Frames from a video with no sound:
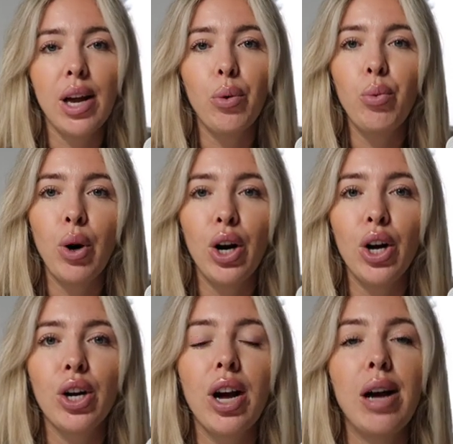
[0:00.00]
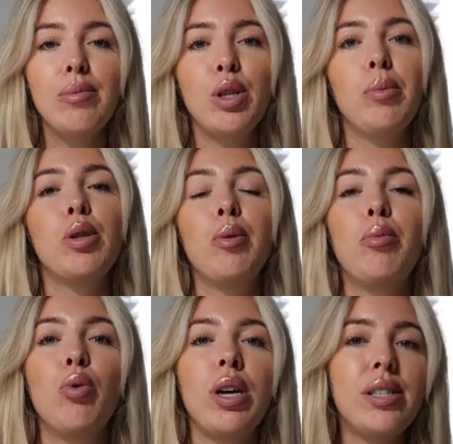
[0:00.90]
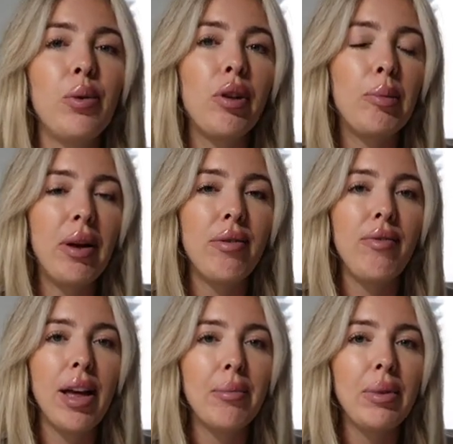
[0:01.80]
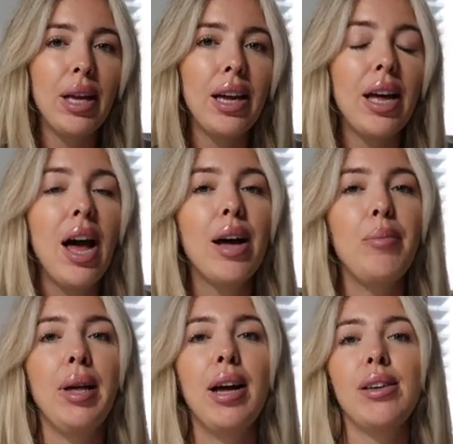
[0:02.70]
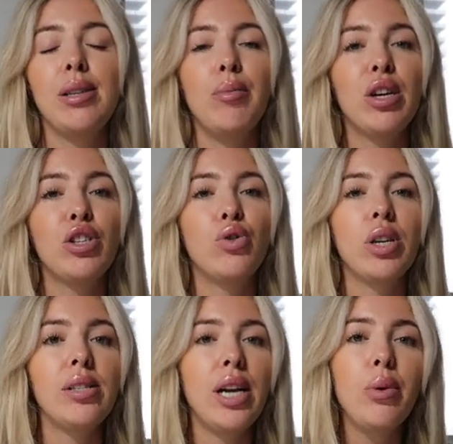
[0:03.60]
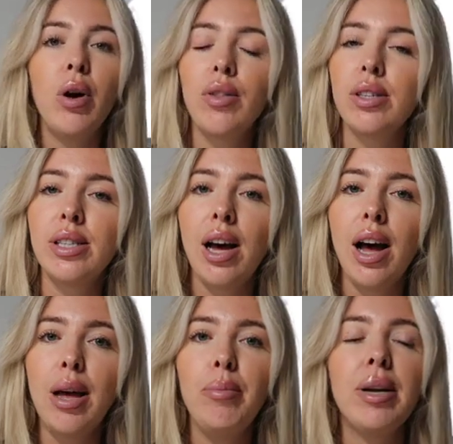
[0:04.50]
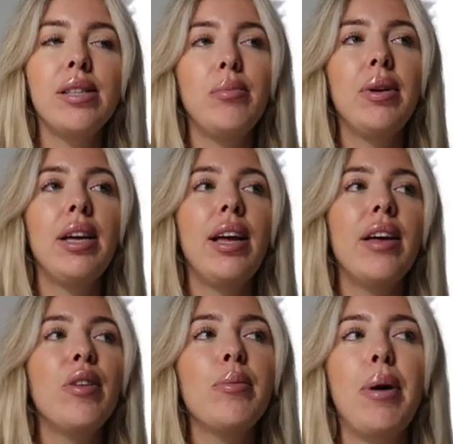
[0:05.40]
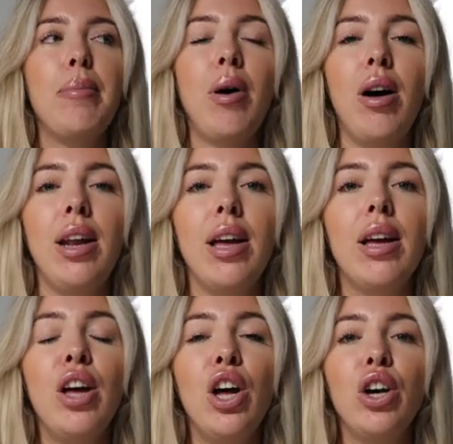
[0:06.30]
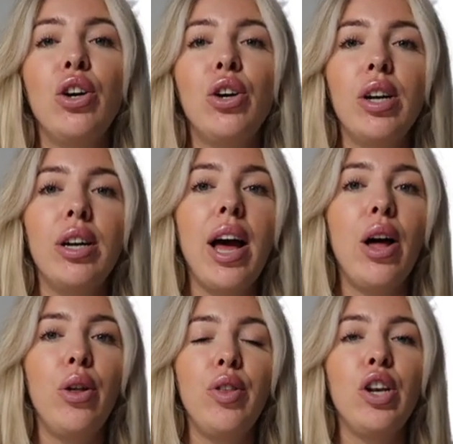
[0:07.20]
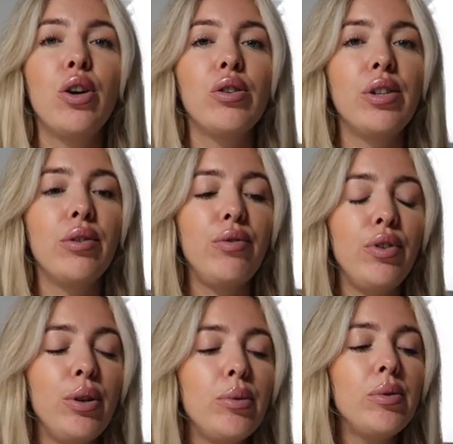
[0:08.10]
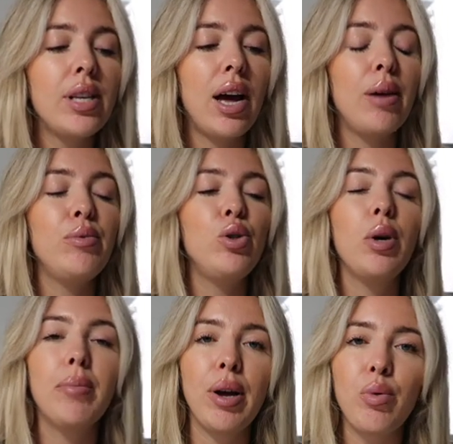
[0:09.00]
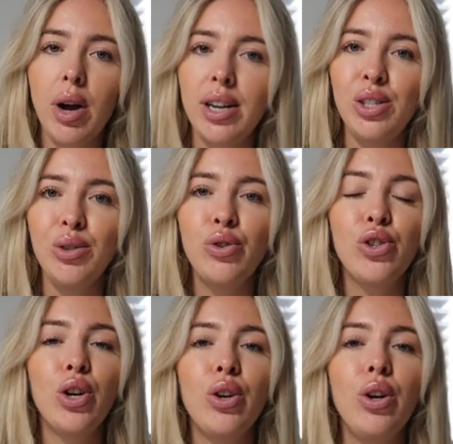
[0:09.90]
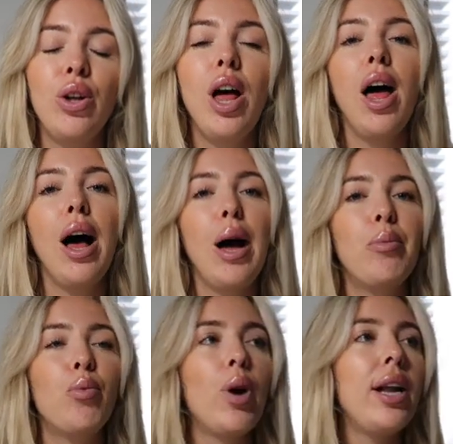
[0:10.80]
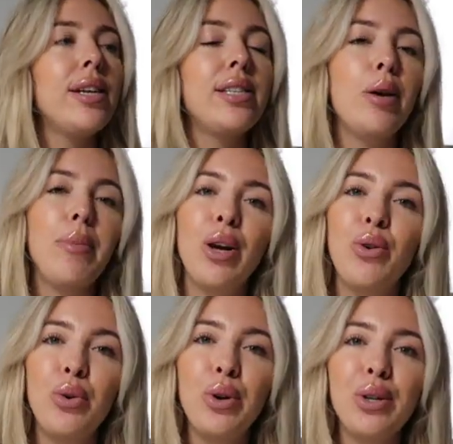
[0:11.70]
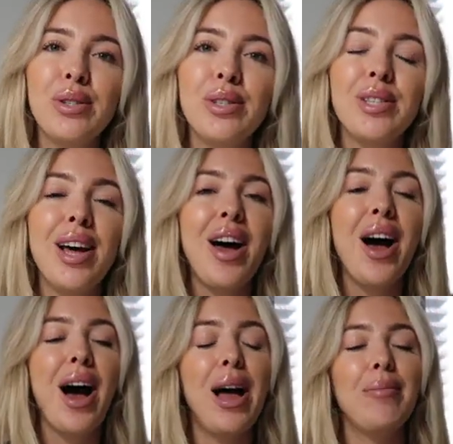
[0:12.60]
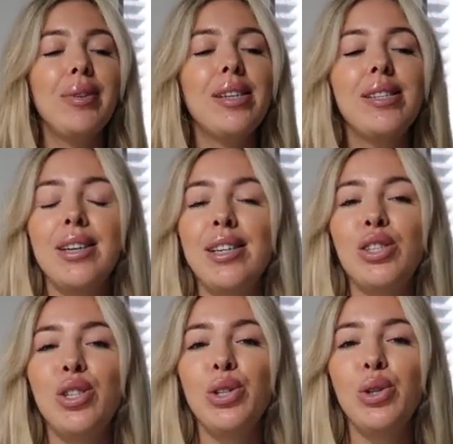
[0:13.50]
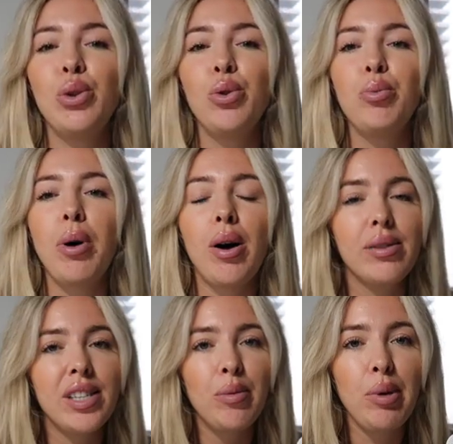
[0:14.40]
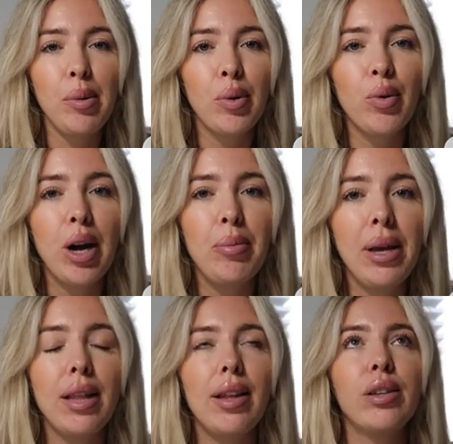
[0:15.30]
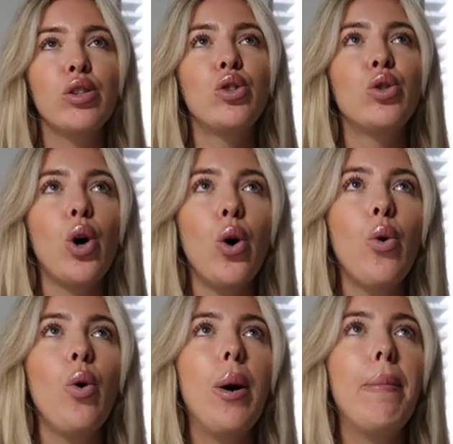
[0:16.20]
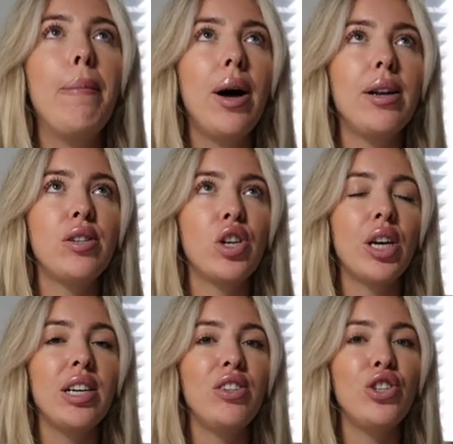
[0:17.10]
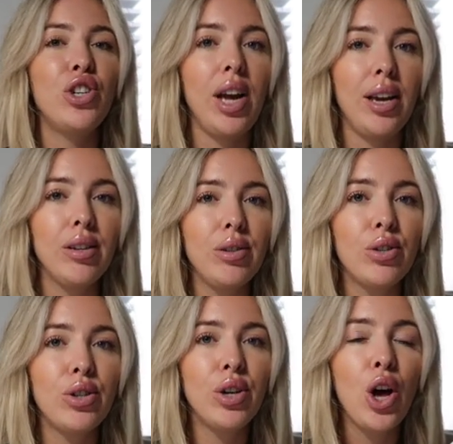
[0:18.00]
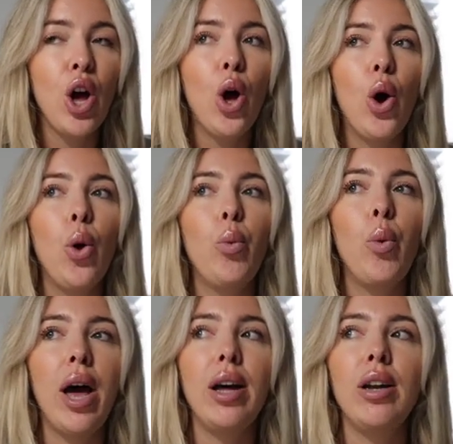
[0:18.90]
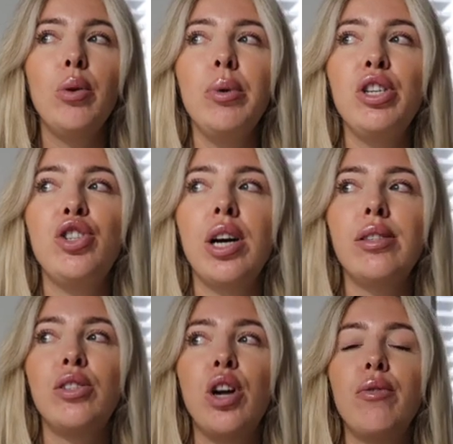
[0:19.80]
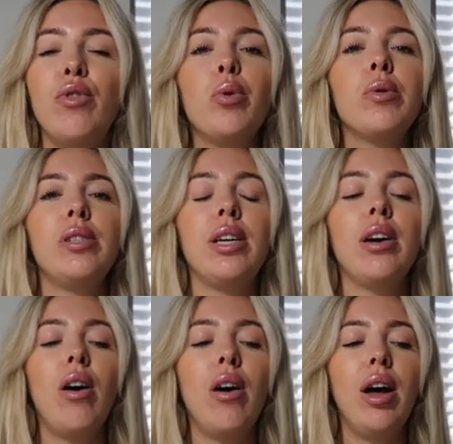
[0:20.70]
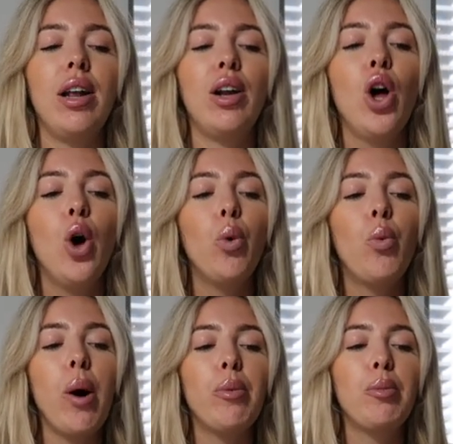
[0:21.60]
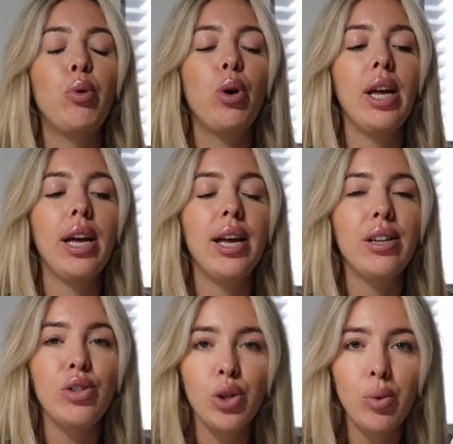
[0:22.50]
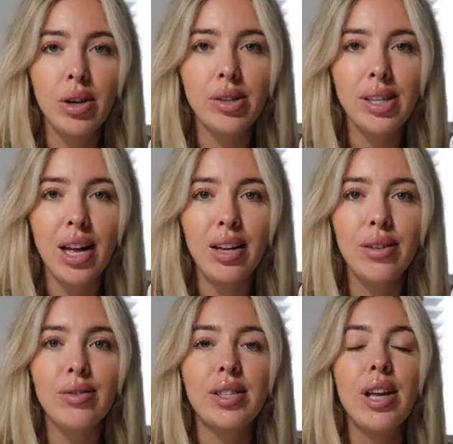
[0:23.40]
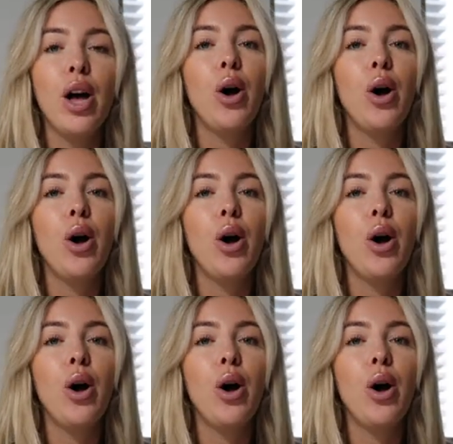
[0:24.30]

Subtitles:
at work. I'm so much more present with my family because I'm not stressed out all the time, because I'm giving my body good, healthy, nourishing foods. I'm doing my gratitude journal. I'm writing down my goals. I'm listening to positive people around me. Like, so much can change when we just start focusing on what we're putting into ourselves,